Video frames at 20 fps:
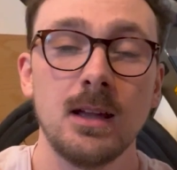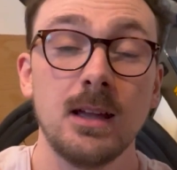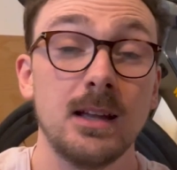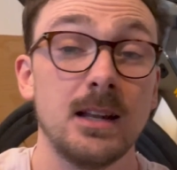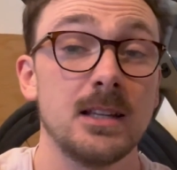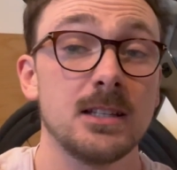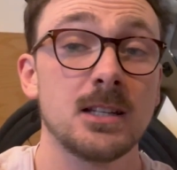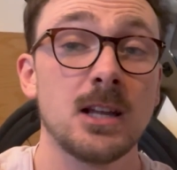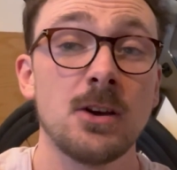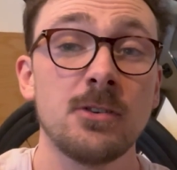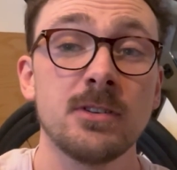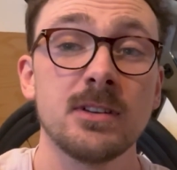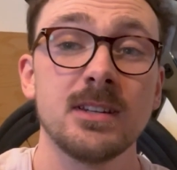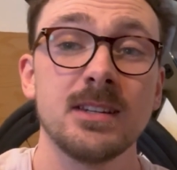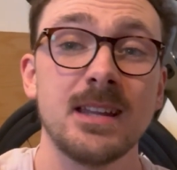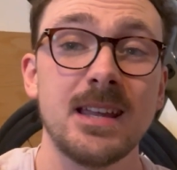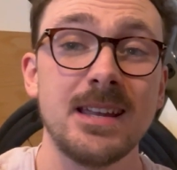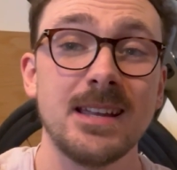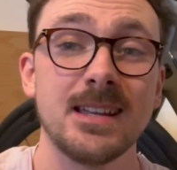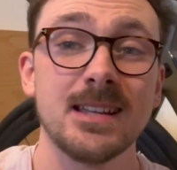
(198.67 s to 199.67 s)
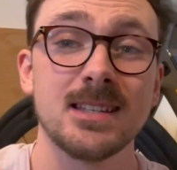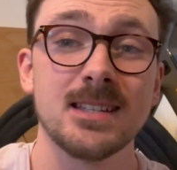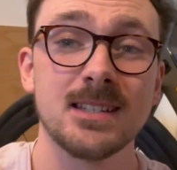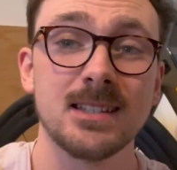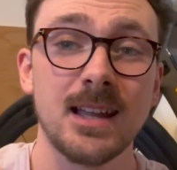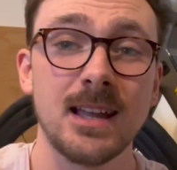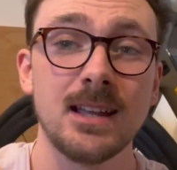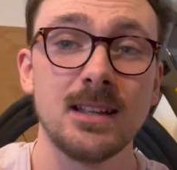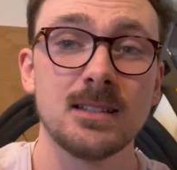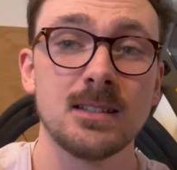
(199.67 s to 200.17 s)
In its current naked
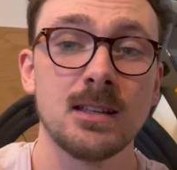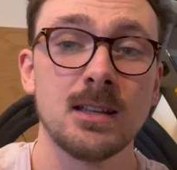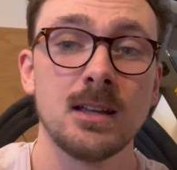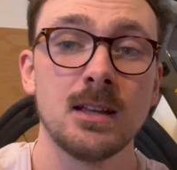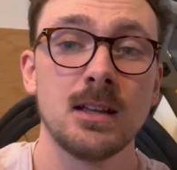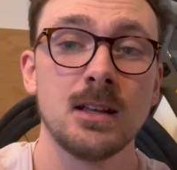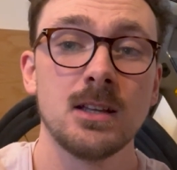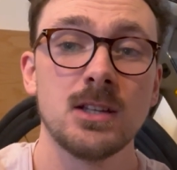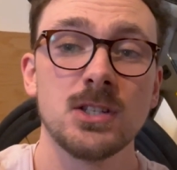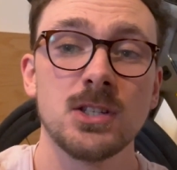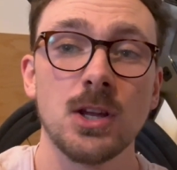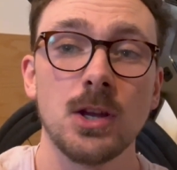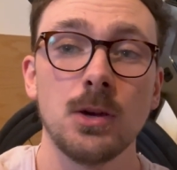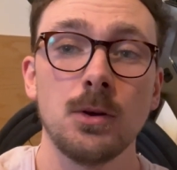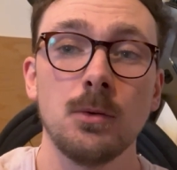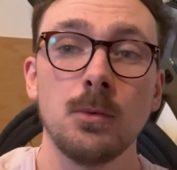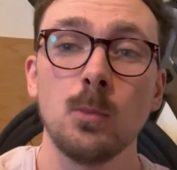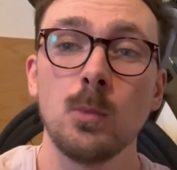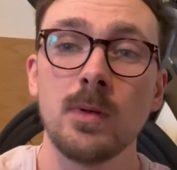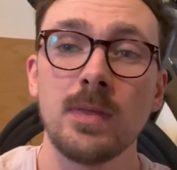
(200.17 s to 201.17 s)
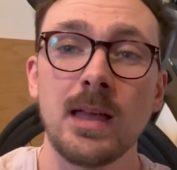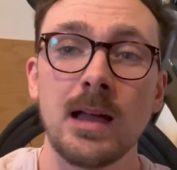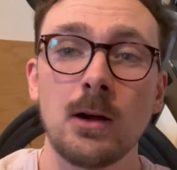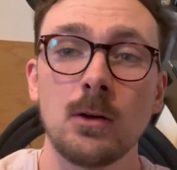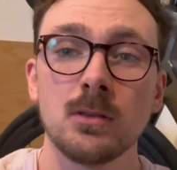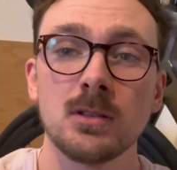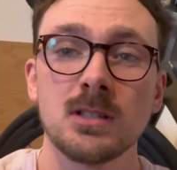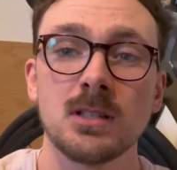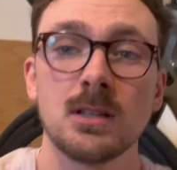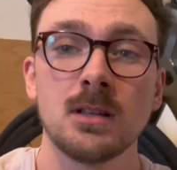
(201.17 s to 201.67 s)
state, so
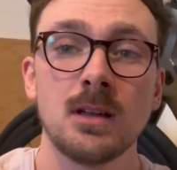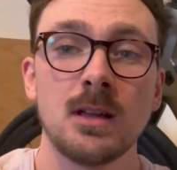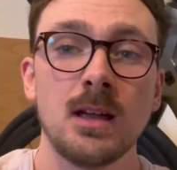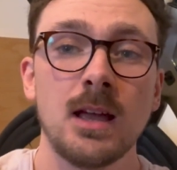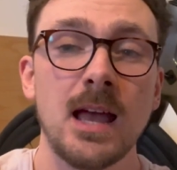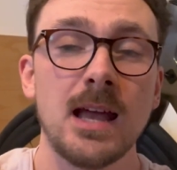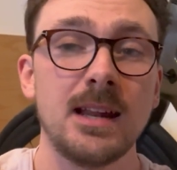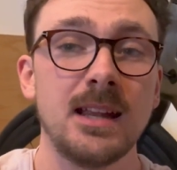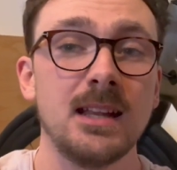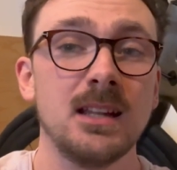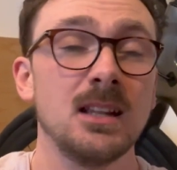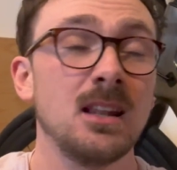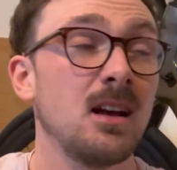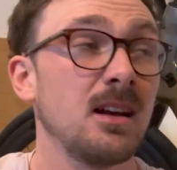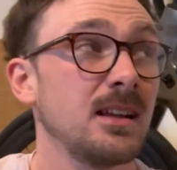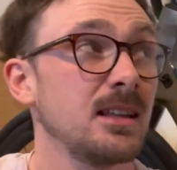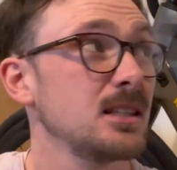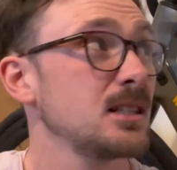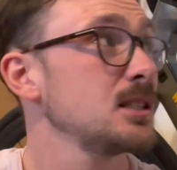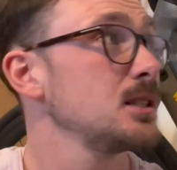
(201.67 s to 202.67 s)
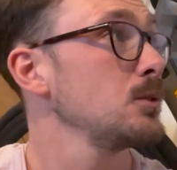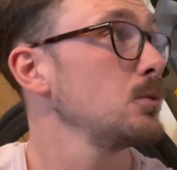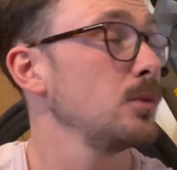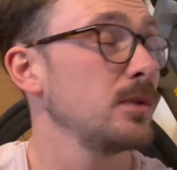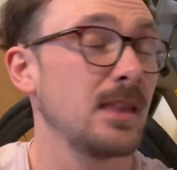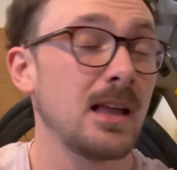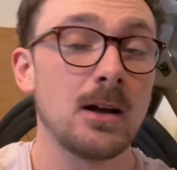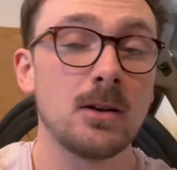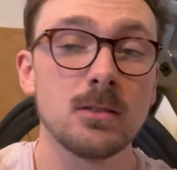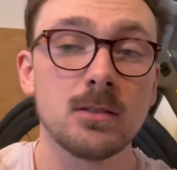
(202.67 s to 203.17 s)
without any lights,
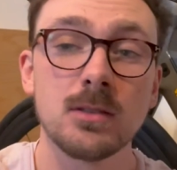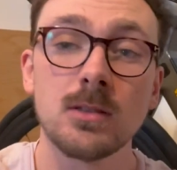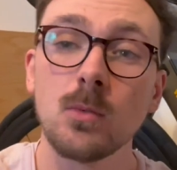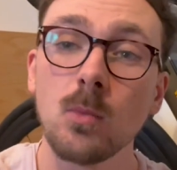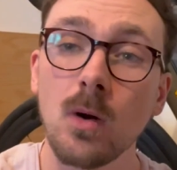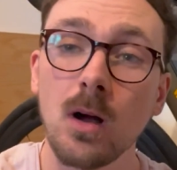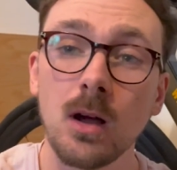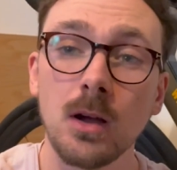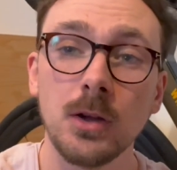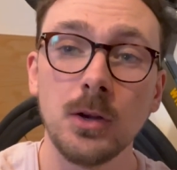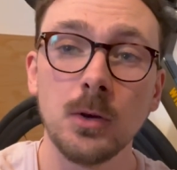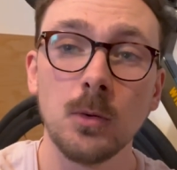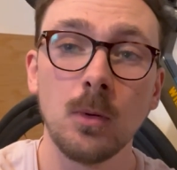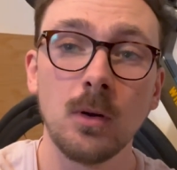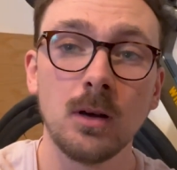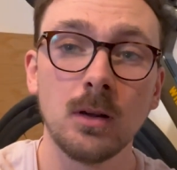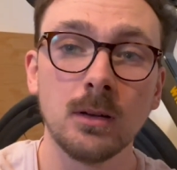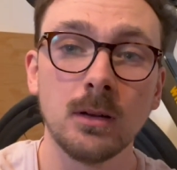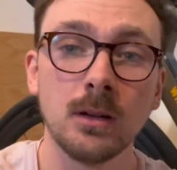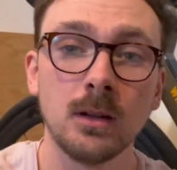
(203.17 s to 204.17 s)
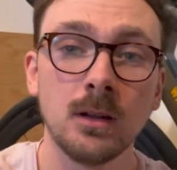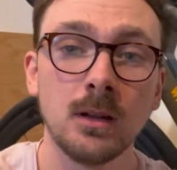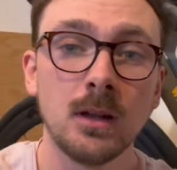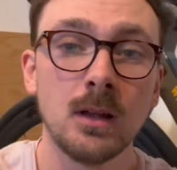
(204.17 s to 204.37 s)
without the Wahoo on,